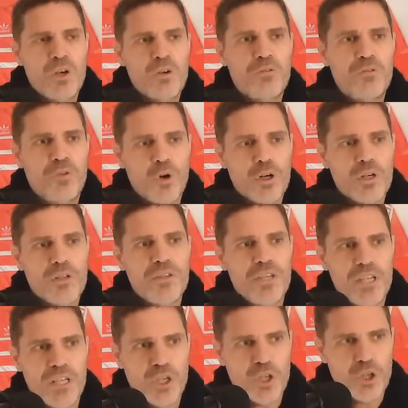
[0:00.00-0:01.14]
for
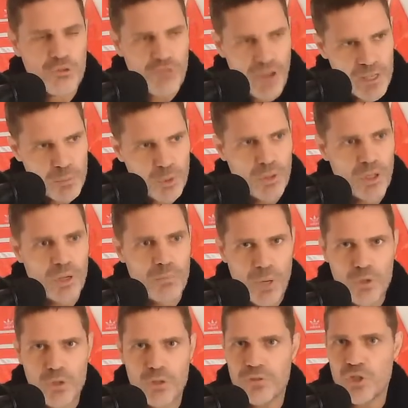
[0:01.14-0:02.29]
the incredible
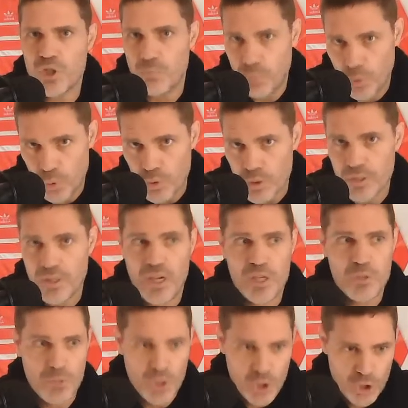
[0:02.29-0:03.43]
amount of support that
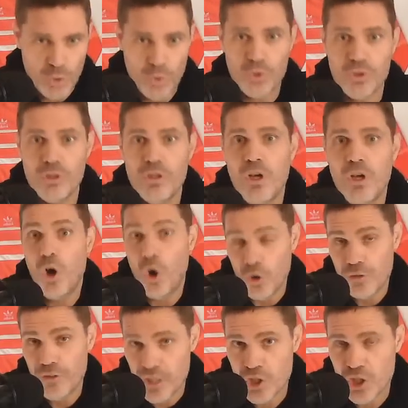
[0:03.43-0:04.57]
has been shown
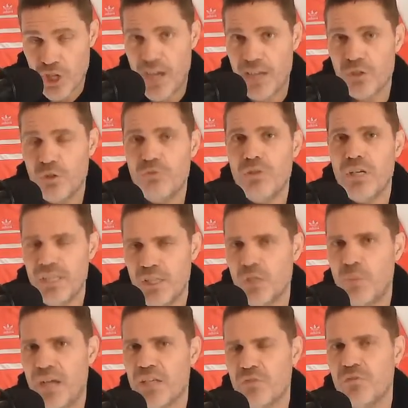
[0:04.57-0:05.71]
on this channel in the
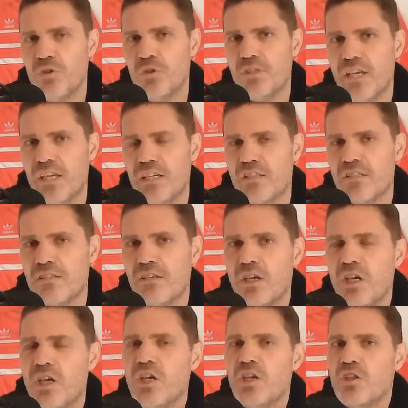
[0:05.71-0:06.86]
past few days.
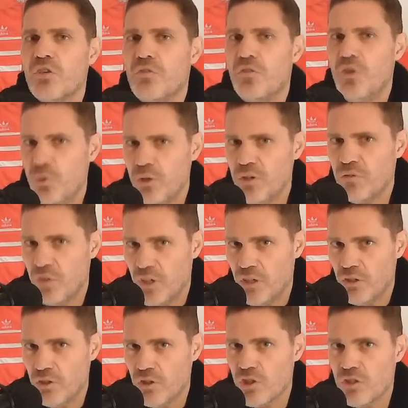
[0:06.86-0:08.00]
The viewing
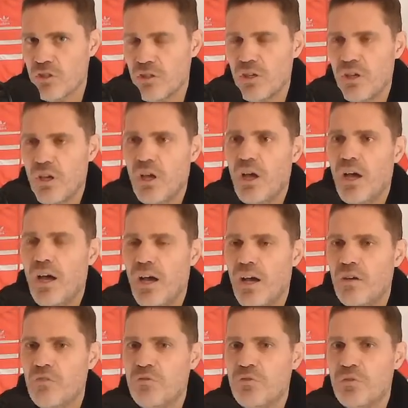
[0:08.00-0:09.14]
figures
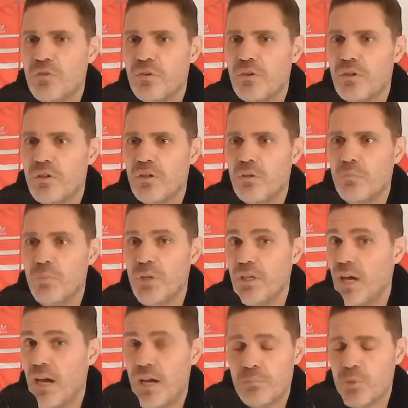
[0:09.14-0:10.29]
have
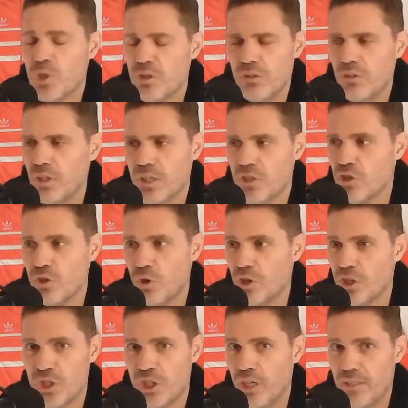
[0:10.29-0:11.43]
been absolutely
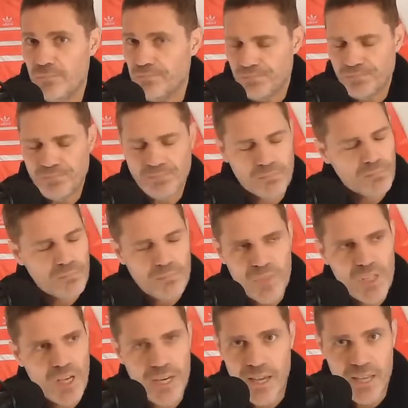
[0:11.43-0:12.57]
astonishing,
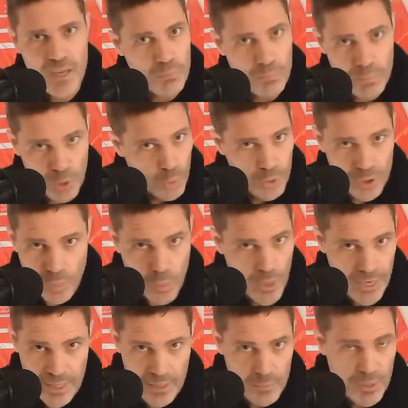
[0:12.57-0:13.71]
and I am blown
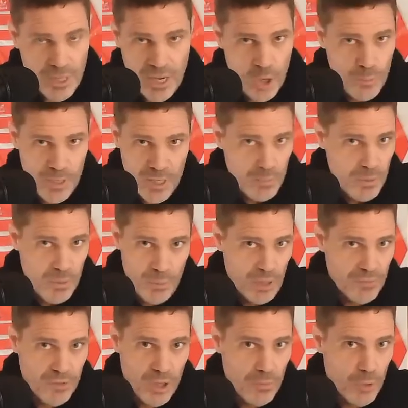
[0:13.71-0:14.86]
away by how many people
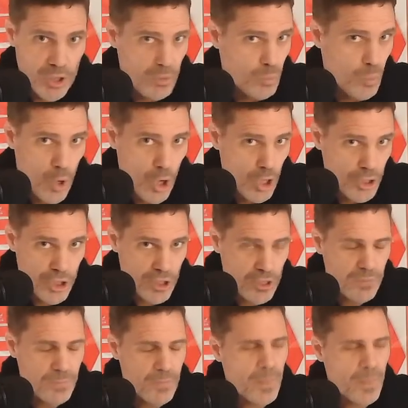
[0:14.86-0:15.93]
have come on and watched.